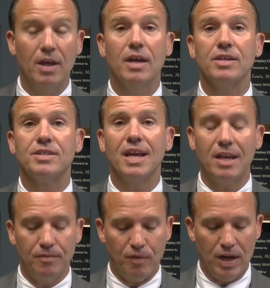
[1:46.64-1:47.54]
A
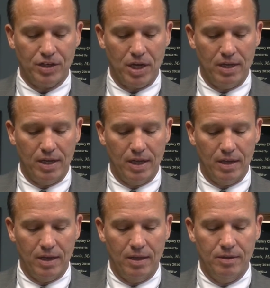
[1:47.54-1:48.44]
second fresh
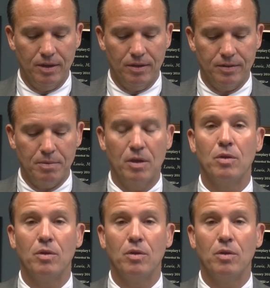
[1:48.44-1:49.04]
idea, and something